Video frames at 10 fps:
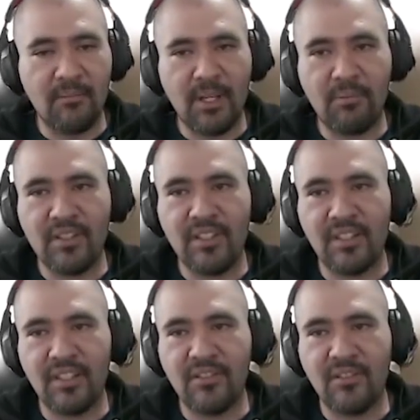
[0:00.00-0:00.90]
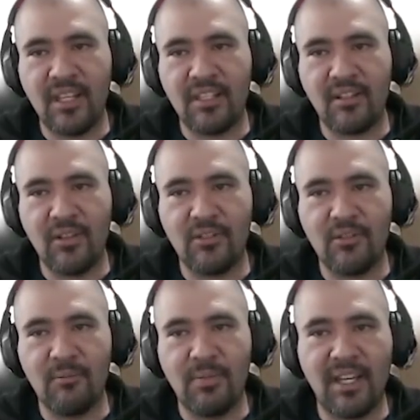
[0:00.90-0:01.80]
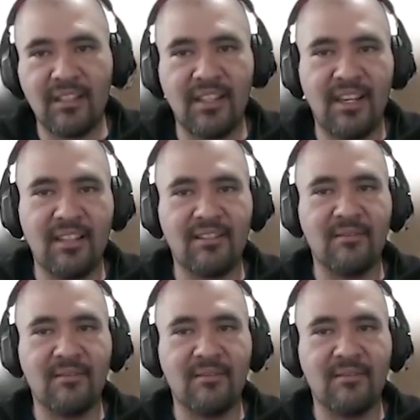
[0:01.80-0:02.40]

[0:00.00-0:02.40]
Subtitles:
my presentation, I'm going to invite like